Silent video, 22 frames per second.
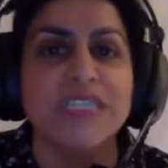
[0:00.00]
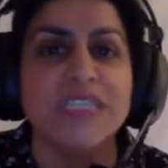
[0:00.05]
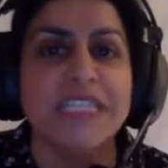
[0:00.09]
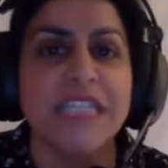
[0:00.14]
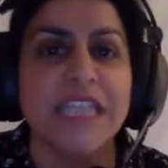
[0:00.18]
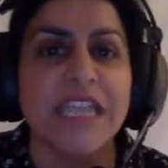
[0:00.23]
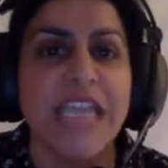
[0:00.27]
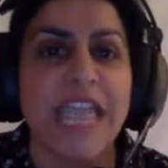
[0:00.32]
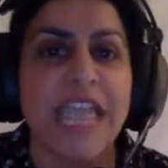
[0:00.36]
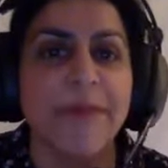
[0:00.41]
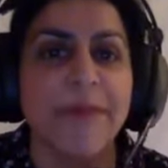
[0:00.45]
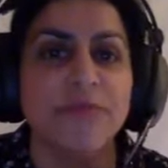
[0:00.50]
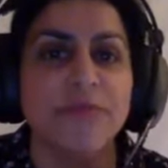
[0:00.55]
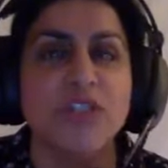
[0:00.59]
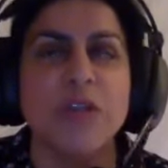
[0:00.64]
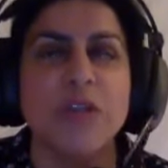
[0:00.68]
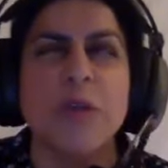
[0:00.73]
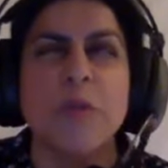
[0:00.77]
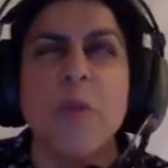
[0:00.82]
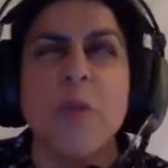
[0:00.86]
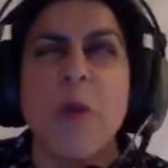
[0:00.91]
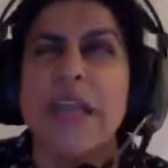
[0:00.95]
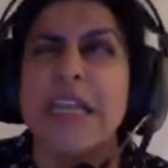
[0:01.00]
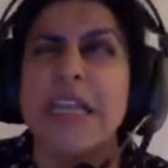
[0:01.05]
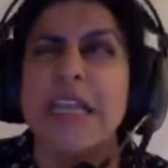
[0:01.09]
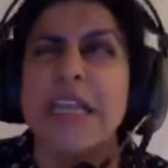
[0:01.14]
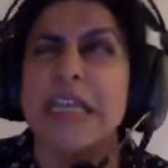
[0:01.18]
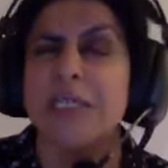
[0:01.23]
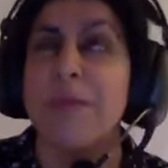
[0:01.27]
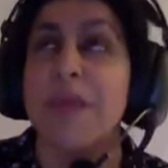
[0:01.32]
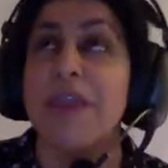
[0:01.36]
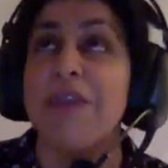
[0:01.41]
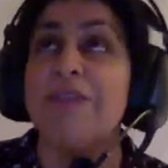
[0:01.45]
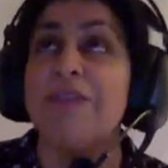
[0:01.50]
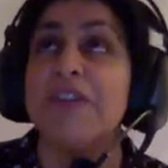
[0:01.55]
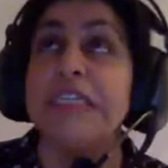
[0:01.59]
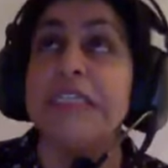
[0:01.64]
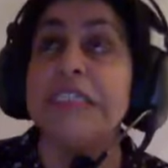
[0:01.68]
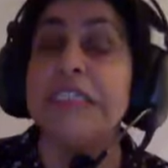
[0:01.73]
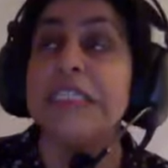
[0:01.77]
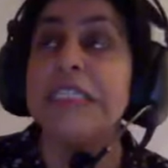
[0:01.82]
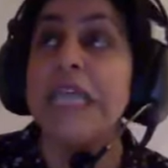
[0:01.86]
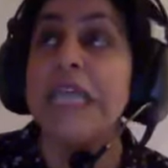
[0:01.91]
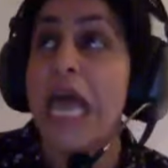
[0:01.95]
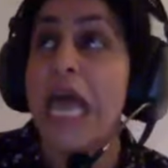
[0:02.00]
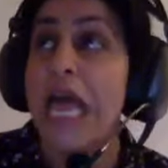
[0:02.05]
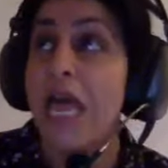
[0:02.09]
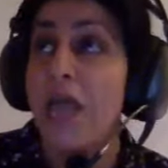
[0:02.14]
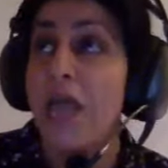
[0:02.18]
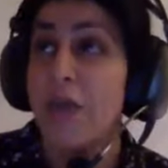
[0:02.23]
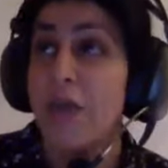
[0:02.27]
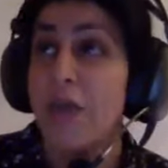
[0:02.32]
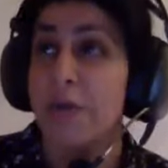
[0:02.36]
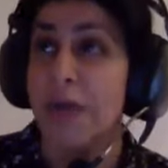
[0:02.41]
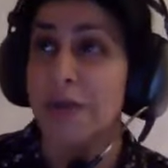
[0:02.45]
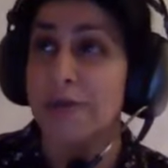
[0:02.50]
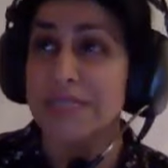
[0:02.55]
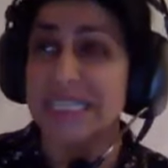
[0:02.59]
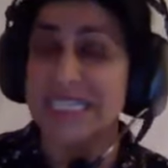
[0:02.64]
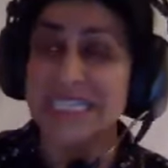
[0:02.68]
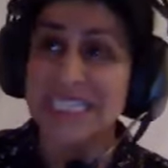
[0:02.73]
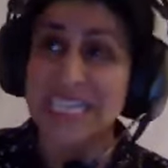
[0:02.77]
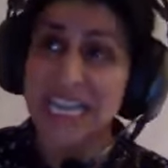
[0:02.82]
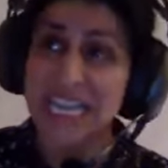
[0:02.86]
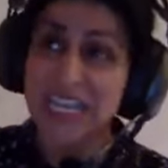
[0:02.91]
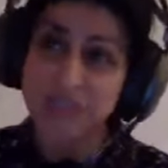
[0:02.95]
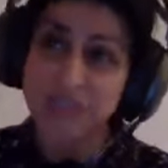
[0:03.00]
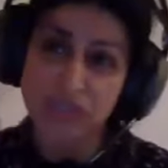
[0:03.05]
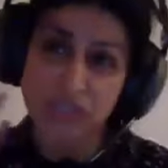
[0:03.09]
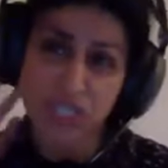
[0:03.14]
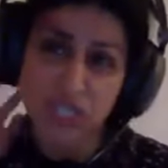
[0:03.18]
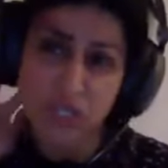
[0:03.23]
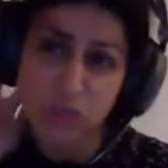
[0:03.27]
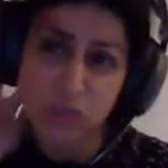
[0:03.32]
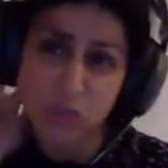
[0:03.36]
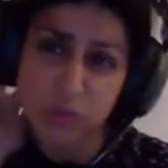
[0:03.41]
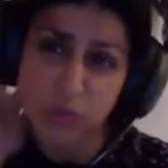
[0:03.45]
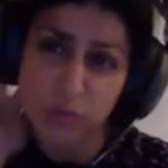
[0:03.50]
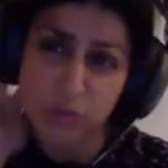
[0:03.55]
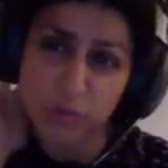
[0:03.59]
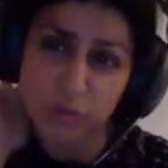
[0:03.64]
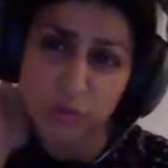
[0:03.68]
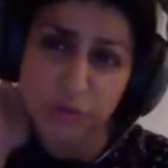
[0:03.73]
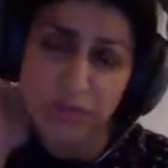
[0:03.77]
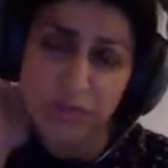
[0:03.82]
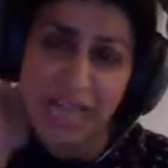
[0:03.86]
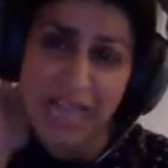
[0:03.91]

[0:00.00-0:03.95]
until I came to doing work experience when I was at secondary school.